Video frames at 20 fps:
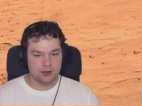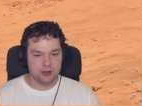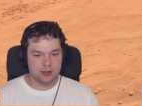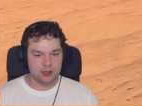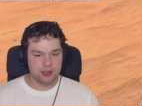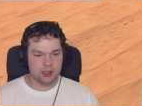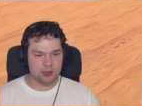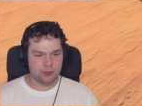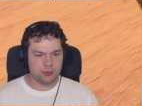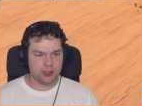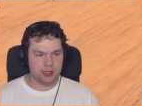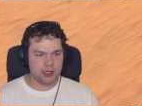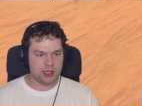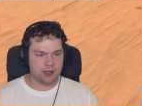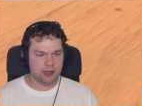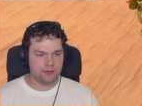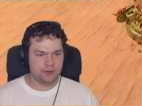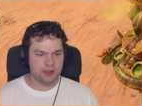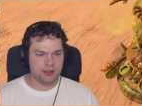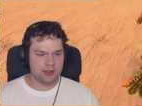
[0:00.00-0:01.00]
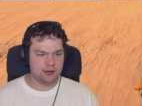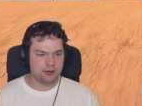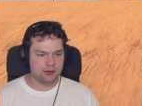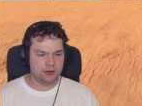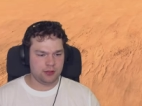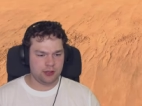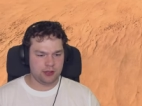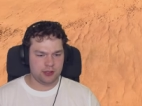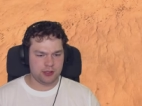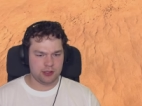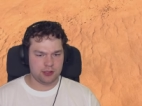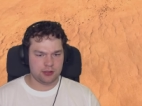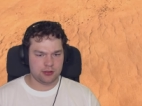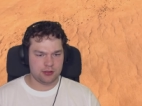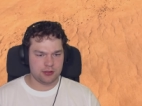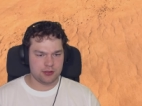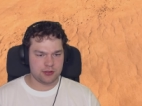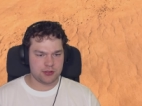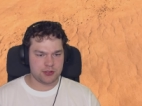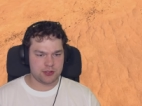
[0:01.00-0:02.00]
Here we have the
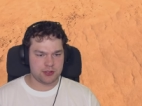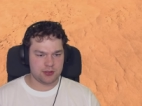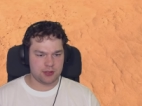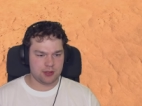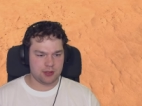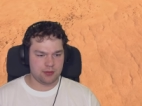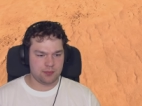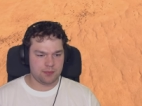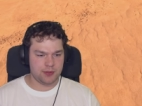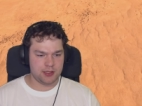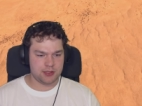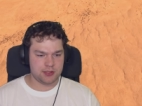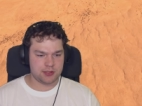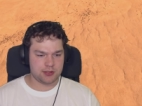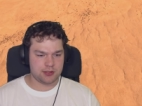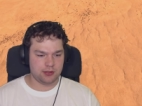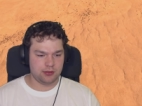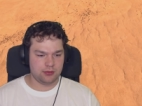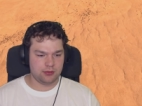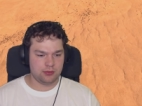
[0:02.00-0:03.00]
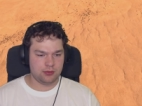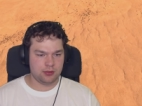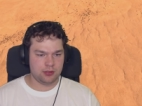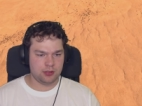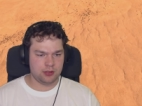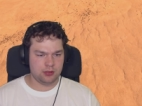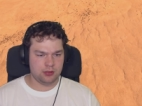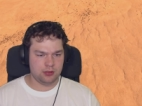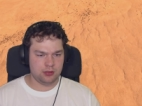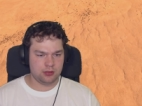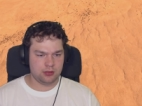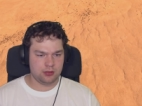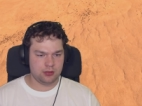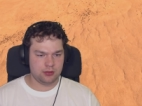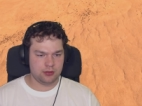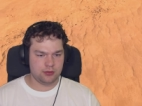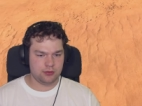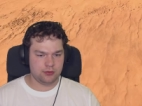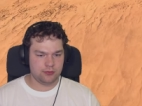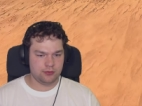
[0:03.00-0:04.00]
Nurgle's uh, best lord.
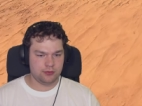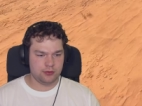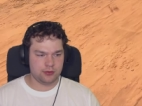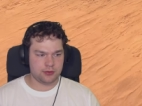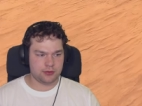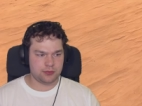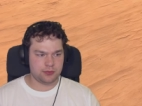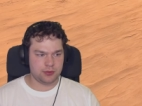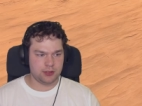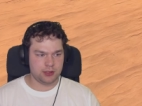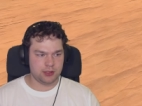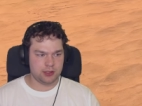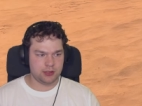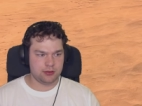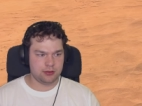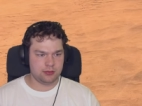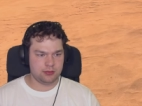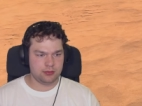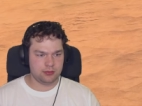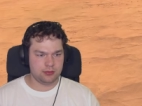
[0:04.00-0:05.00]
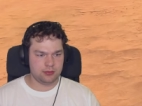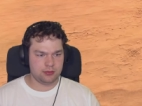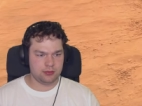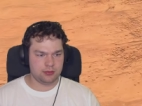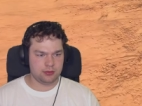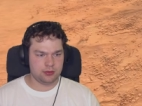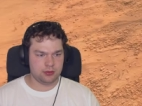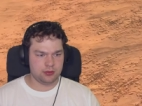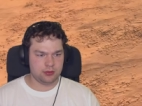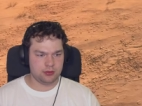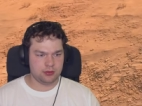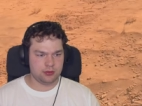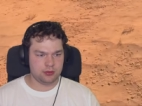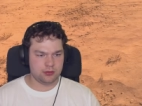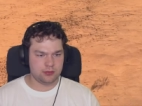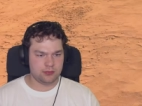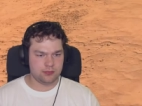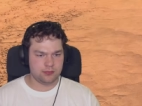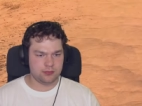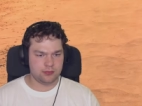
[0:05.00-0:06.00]
Uh, looks really cool.
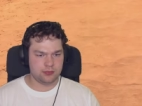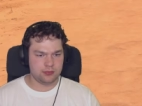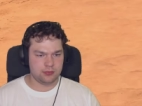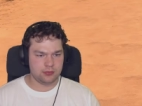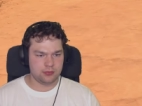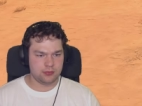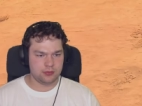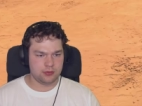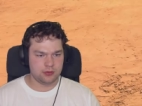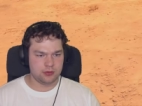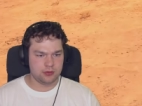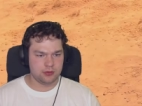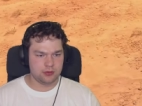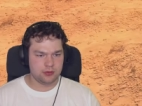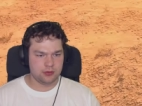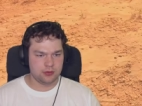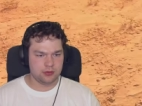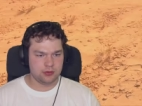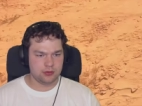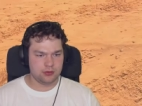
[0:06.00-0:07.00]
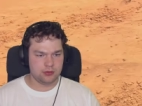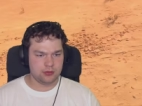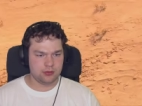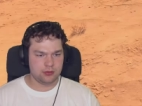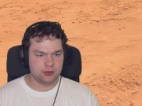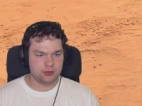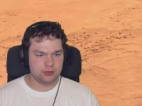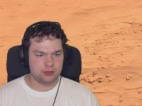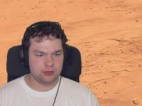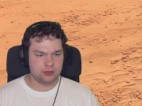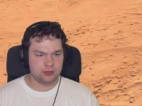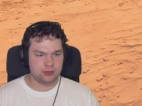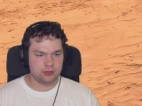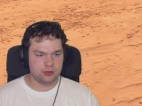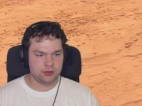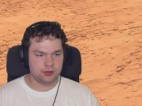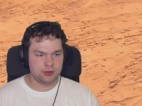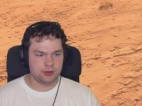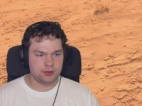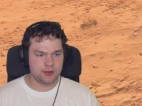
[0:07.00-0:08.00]
Um, uh,
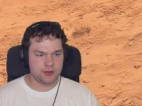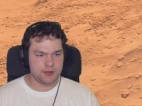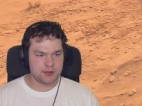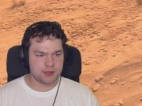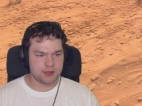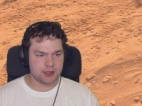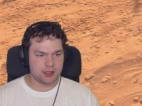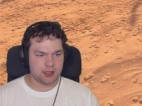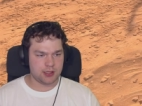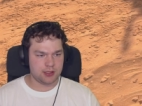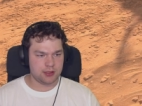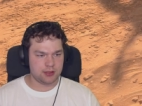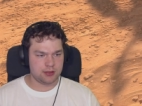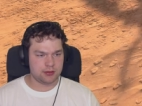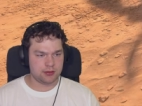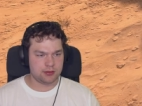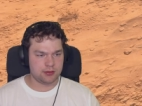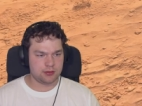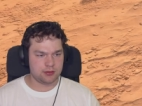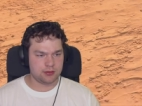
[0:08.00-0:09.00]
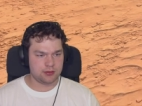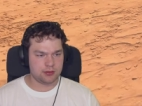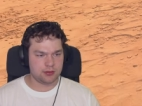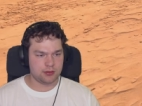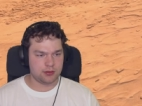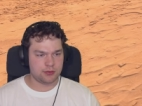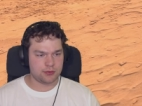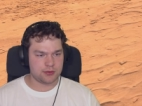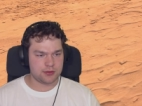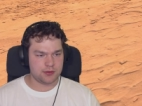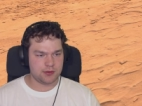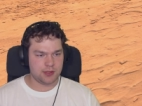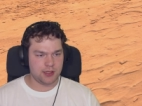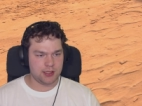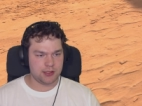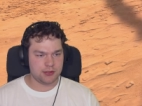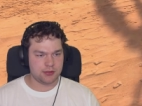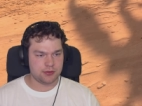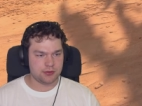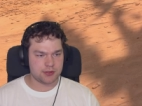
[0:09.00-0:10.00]
and this guy looks
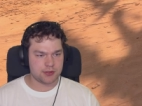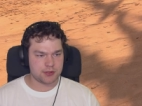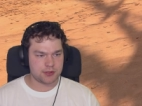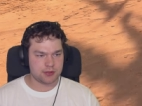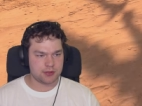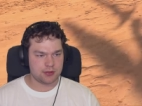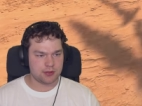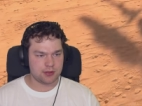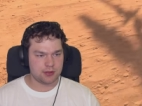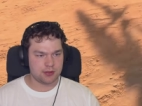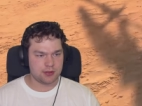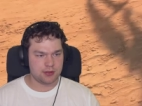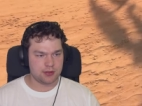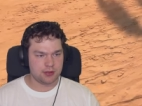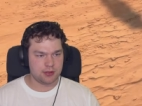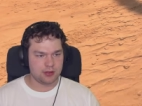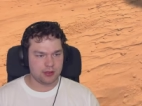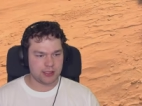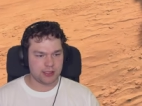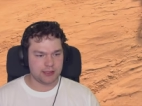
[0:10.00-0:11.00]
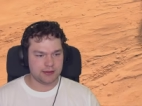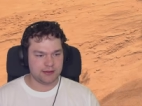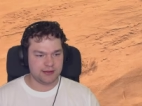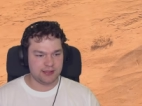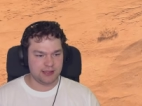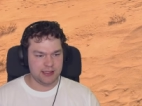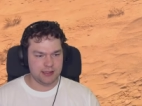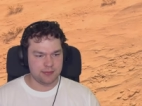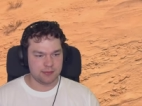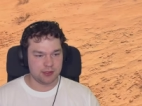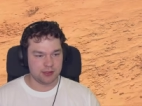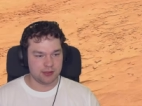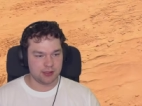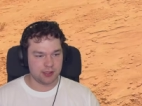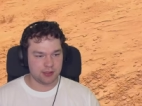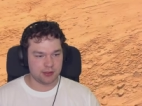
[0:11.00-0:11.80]
dangerous, like a demon.